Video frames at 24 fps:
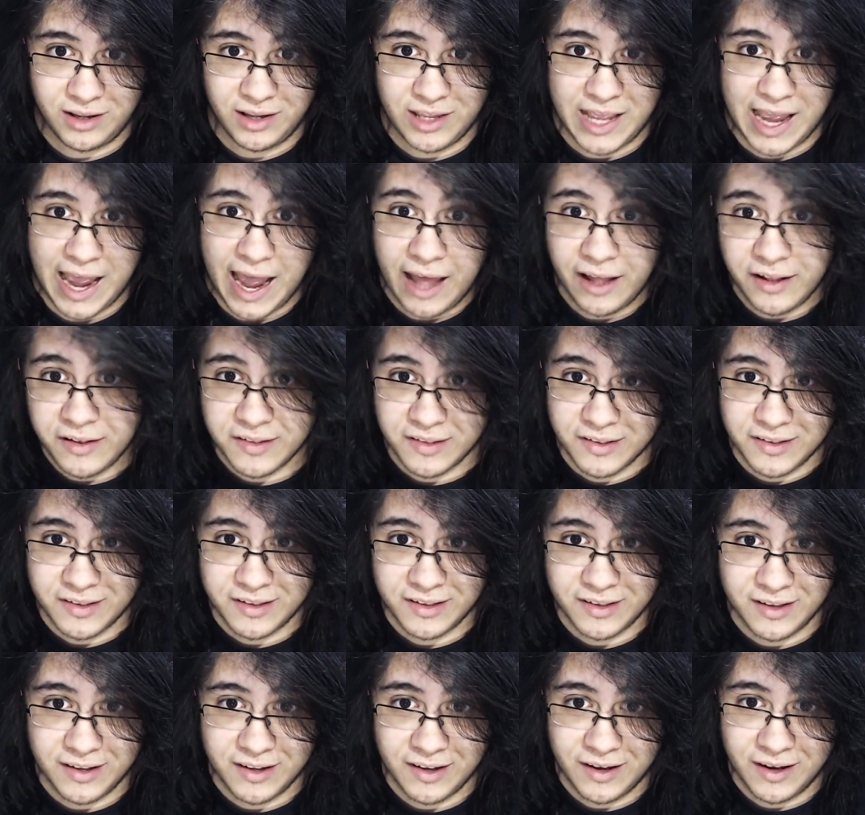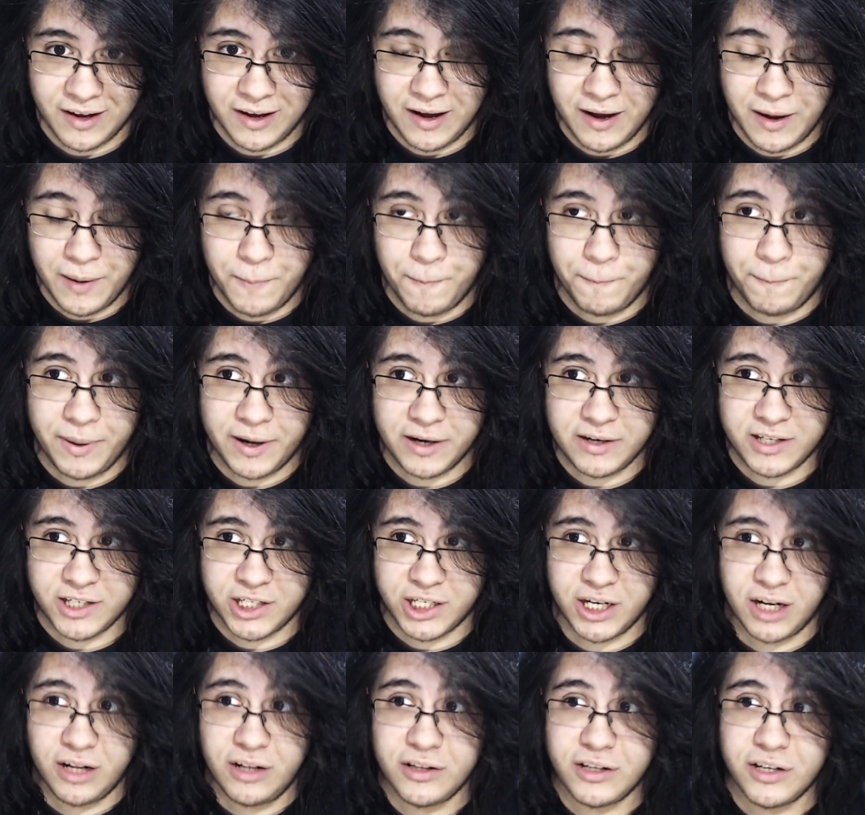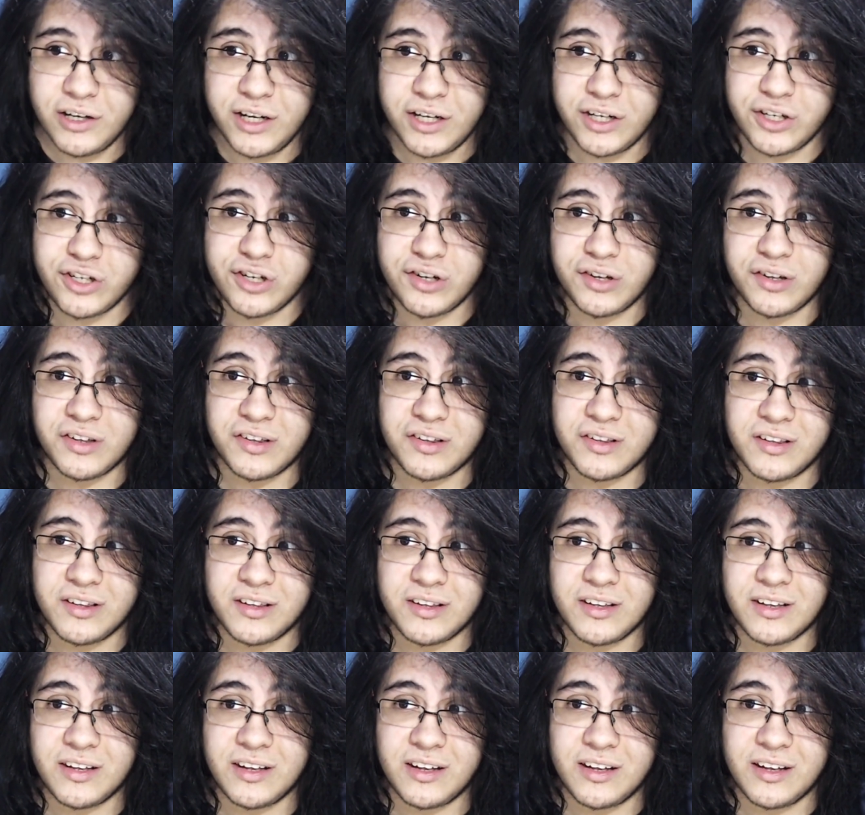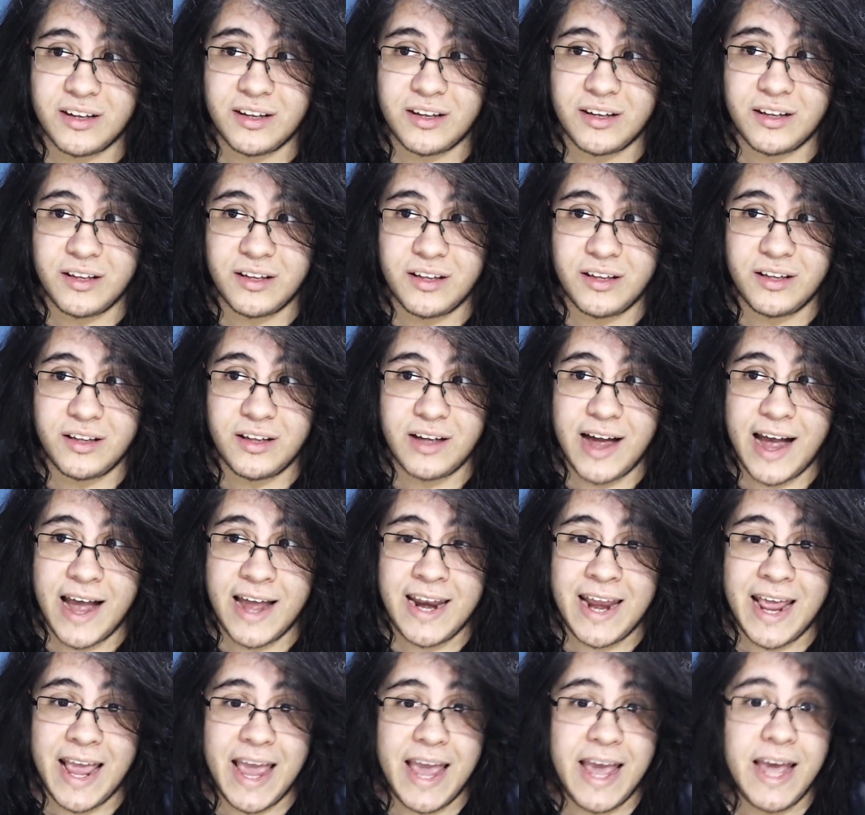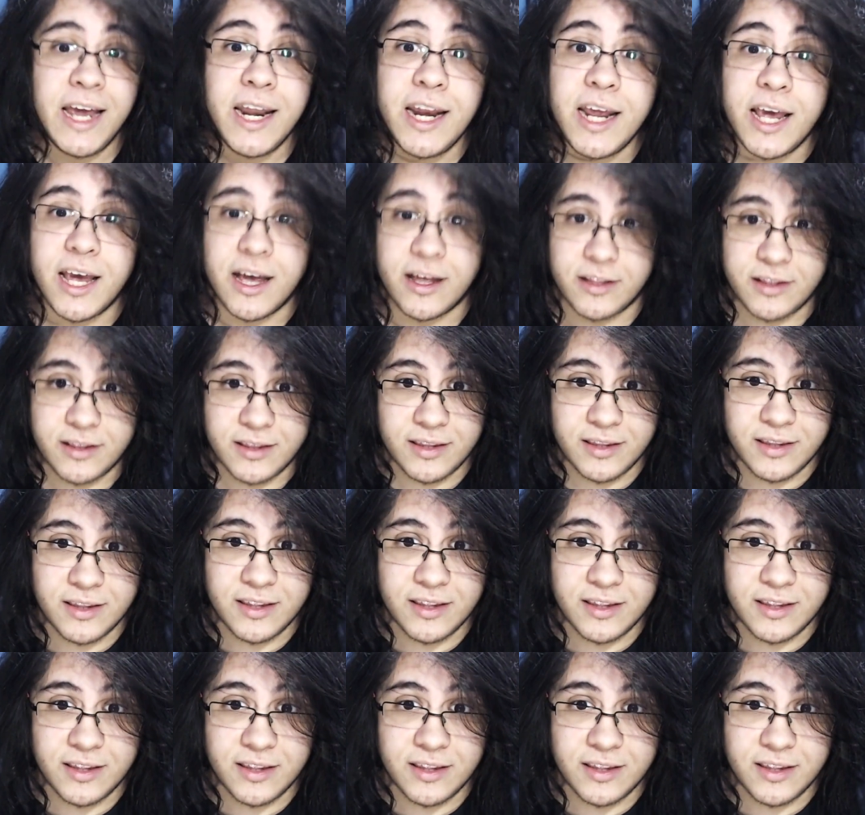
yes, but Chilton is just an idiot.